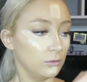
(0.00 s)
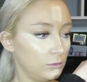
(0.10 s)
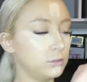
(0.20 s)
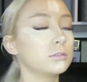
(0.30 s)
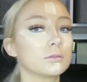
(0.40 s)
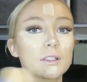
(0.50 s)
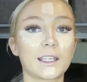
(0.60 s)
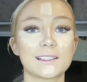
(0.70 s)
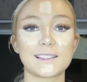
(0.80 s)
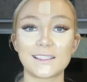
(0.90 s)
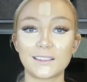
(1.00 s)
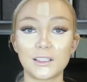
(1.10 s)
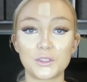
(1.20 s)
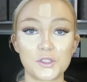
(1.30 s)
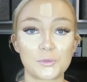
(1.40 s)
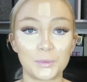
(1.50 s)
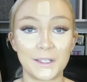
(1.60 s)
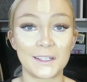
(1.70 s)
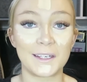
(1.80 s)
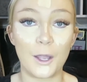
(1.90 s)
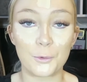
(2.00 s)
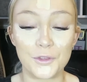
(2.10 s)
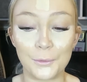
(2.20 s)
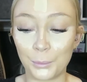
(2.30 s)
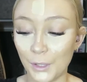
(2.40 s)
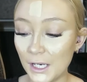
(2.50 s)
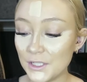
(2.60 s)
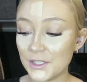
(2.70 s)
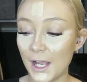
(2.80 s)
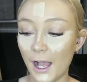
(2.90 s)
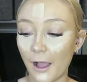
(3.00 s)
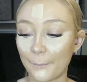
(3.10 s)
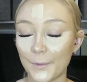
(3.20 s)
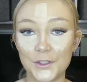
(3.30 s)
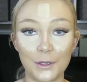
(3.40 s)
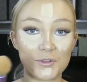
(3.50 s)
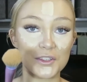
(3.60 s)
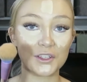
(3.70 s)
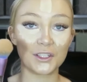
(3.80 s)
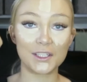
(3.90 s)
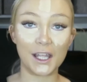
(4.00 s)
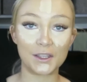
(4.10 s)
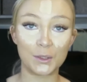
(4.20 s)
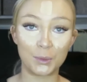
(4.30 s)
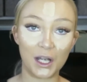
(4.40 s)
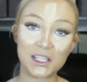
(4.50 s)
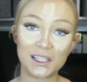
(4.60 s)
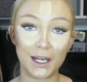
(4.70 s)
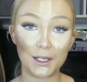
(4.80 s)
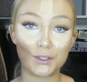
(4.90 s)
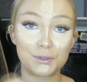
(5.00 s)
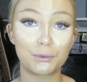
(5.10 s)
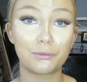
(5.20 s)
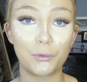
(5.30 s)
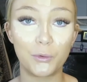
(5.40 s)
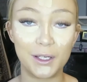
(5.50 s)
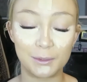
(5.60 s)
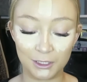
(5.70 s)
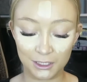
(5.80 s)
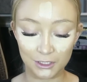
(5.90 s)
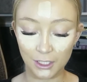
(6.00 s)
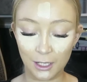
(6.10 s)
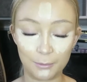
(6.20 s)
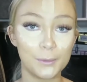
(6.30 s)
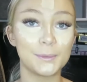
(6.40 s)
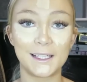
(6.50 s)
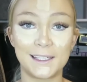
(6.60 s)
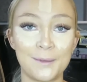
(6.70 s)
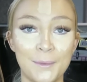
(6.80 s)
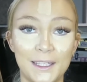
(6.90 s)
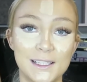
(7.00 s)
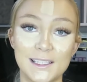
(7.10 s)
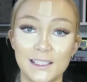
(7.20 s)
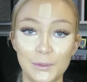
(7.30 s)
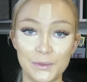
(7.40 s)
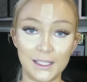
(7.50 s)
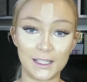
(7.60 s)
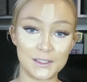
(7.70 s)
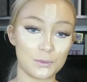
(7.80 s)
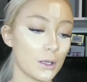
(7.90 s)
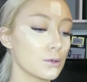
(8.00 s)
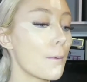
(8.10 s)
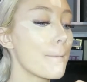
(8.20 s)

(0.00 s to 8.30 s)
concealer looks blended out with a brush. So I'm just going to take the brush that I used before, and I'm going to blend out my concealer with that as well.